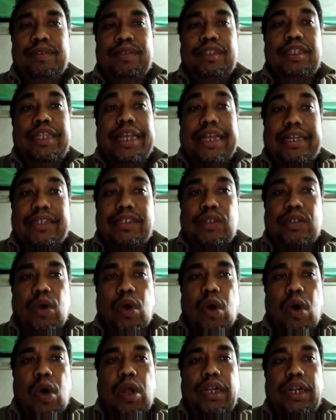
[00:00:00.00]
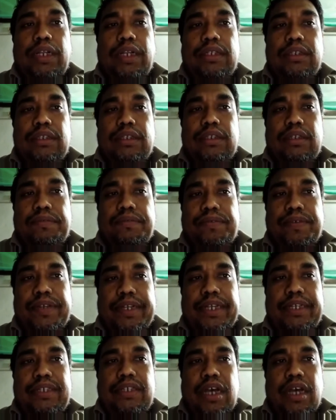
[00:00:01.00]
That is called
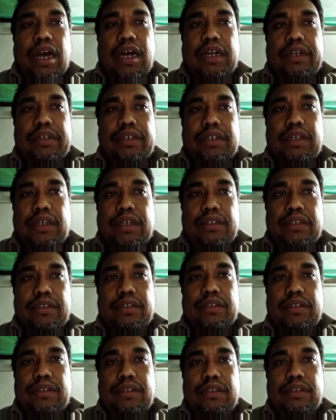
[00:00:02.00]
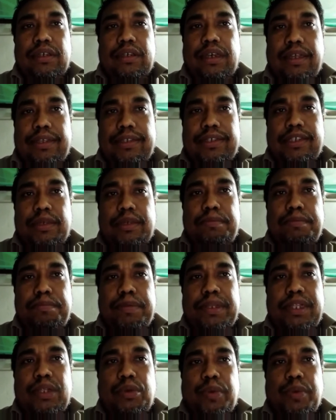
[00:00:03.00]
definite articles. In
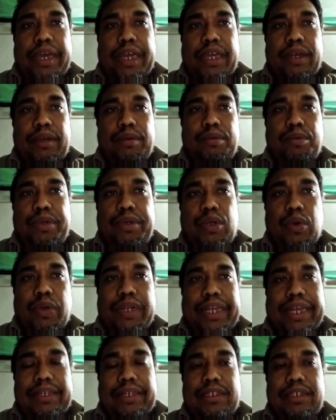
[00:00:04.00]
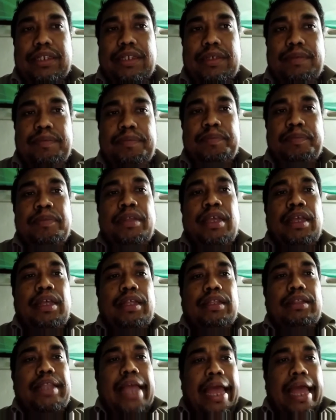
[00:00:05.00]
simple way, we know that.
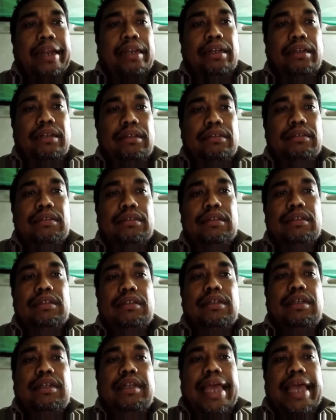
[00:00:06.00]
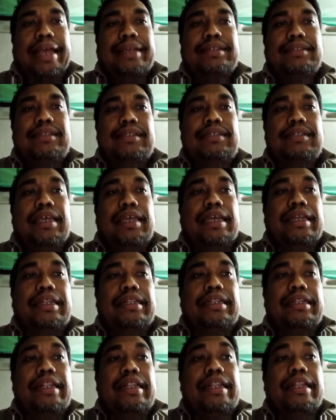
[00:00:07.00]
Then the next is
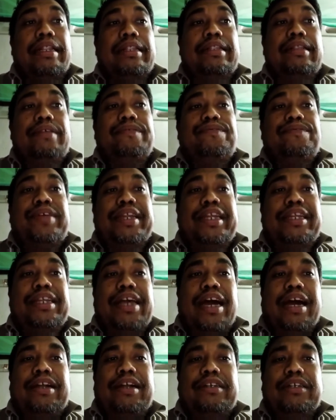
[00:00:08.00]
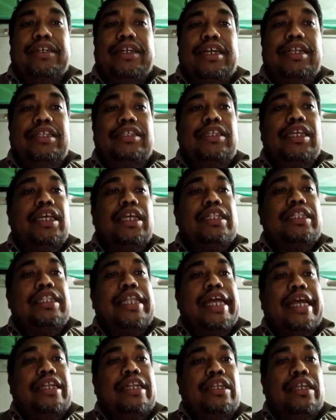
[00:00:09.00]
indefinite articles
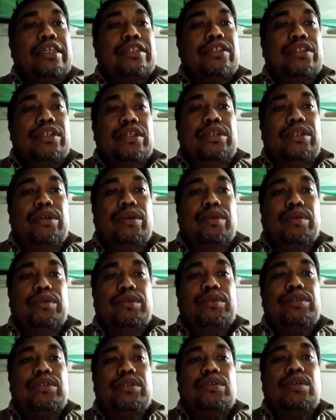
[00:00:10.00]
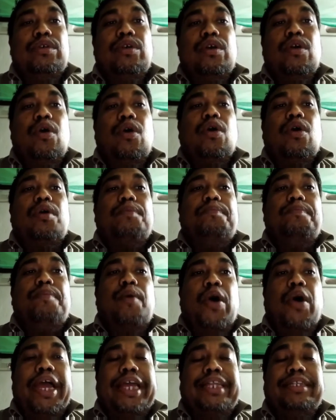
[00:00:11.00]
that doesn't use or
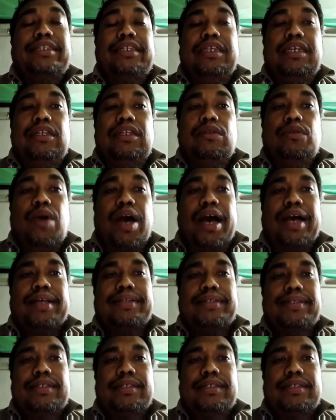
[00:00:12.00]
pointing to us.